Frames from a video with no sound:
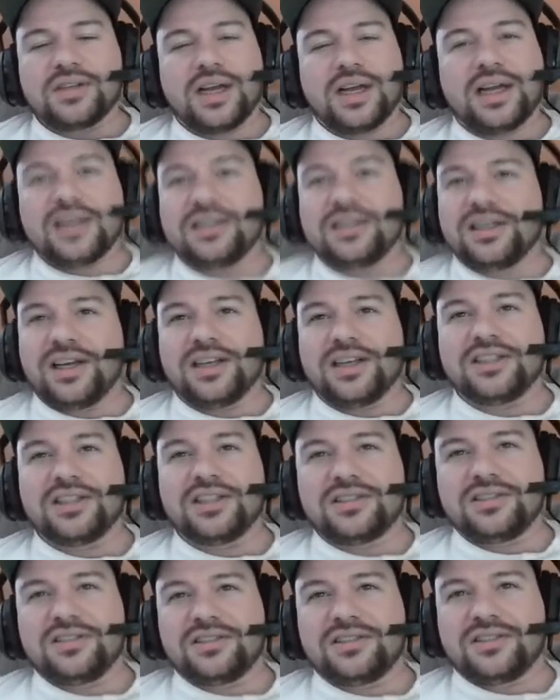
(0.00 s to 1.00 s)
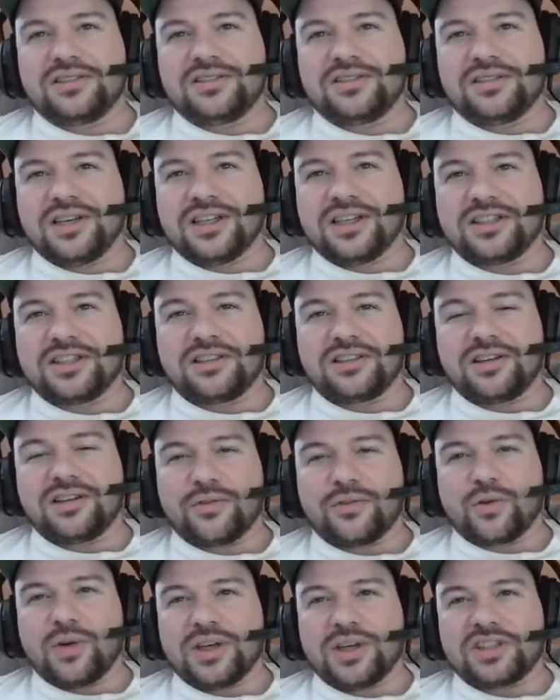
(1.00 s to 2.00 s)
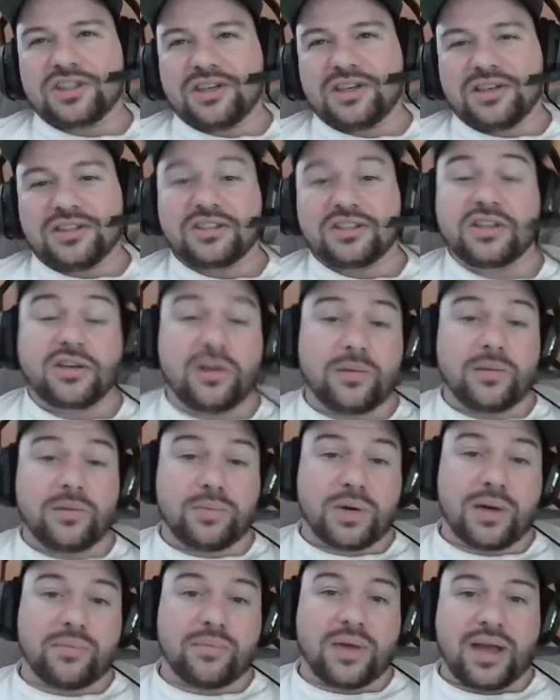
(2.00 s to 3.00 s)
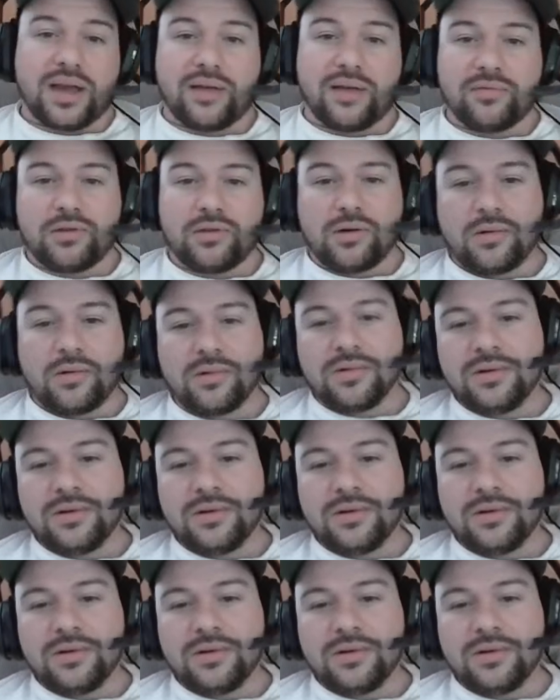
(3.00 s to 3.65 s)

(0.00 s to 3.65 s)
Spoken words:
It's a tough question. It's a good problem to have though.